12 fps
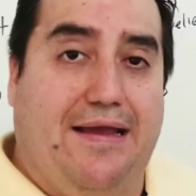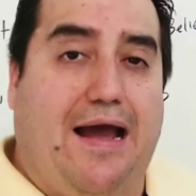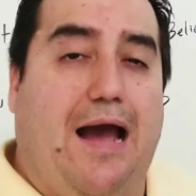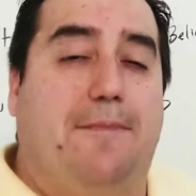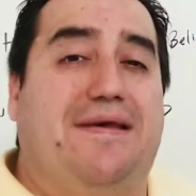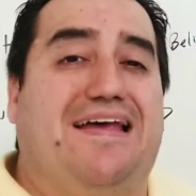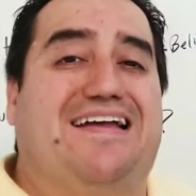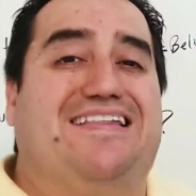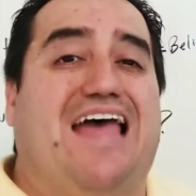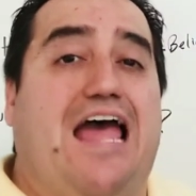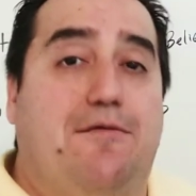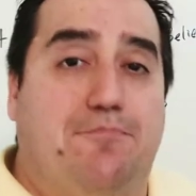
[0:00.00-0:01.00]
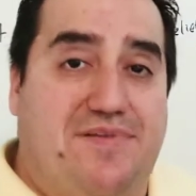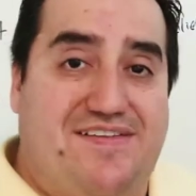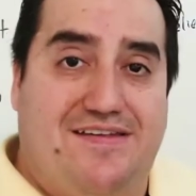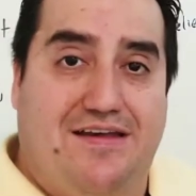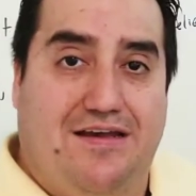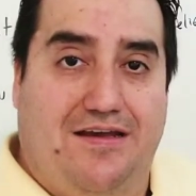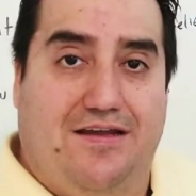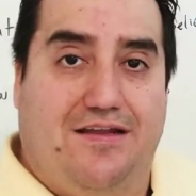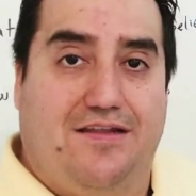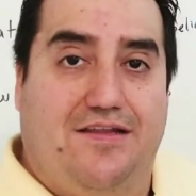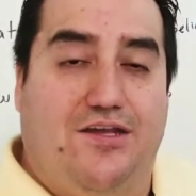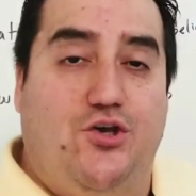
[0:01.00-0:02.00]
How many attempts
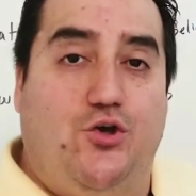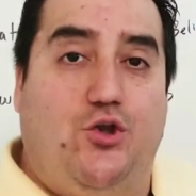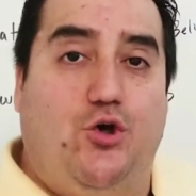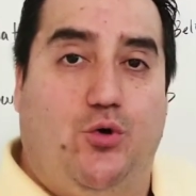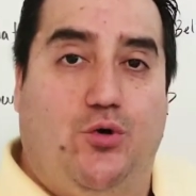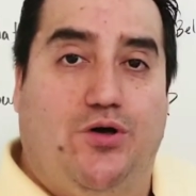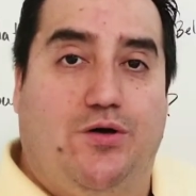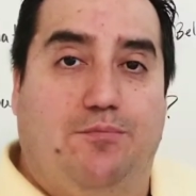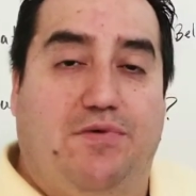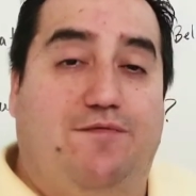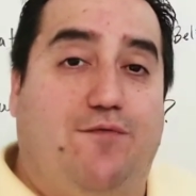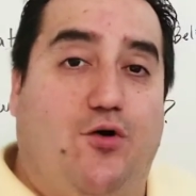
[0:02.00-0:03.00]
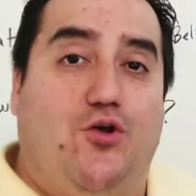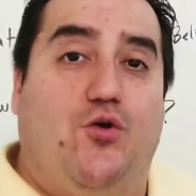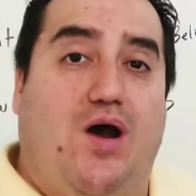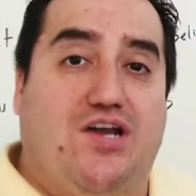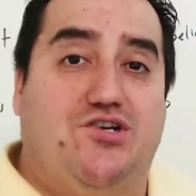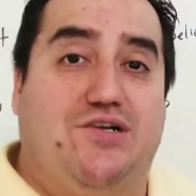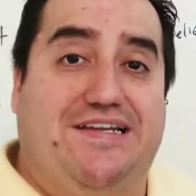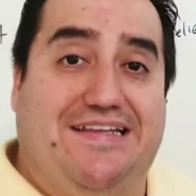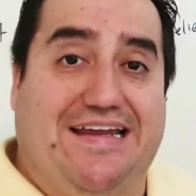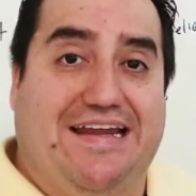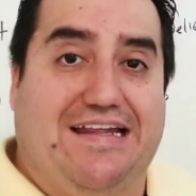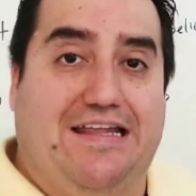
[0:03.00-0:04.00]
did you do before you actually
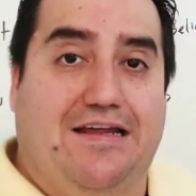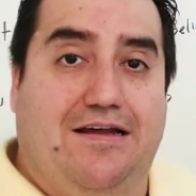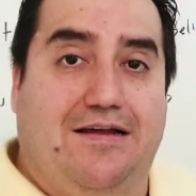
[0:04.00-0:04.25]
did it?